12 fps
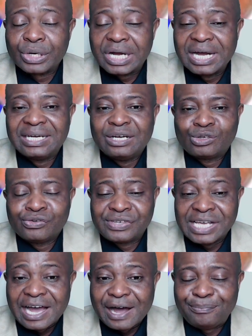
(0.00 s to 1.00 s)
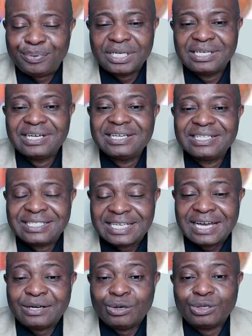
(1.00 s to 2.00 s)
Regardless of their appeal,
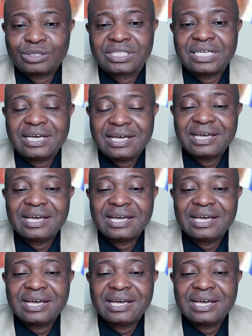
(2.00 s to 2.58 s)
they are not